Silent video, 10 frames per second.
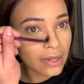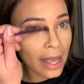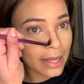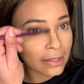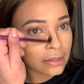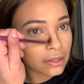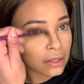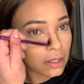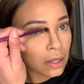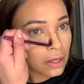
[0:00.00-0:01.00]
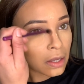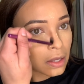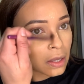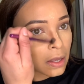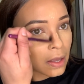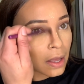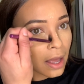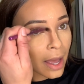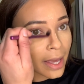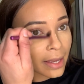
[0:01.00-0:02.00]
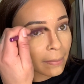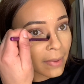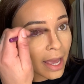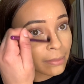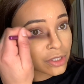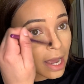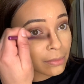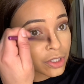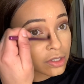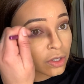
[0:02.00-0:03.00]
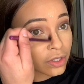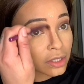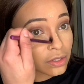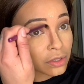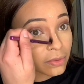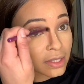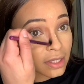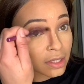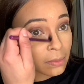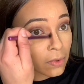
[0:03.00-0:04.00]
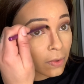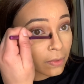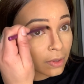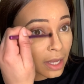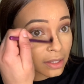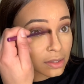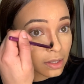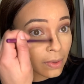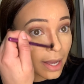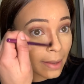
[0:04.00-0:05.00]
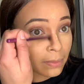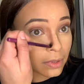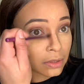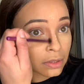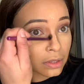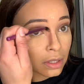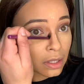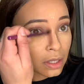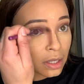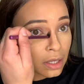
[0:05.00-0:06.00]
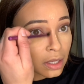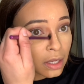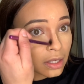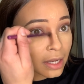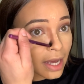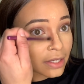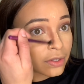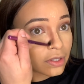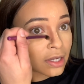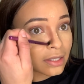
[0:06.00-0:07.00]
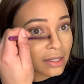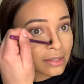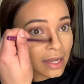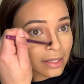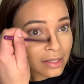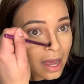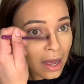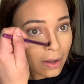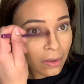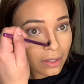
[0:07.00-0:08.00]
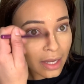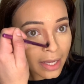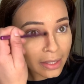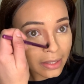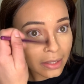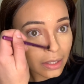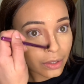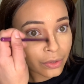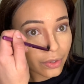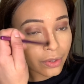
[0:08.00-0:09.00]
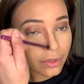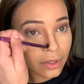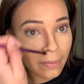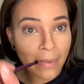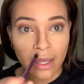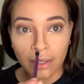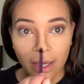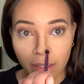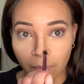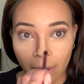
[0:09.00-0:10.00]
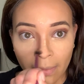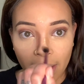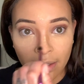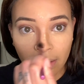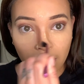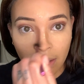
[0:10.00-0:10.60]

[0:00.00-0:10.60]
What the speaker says: and I'm just not going to do it anymore and see what happens. Like, I don't understand how like grown men and women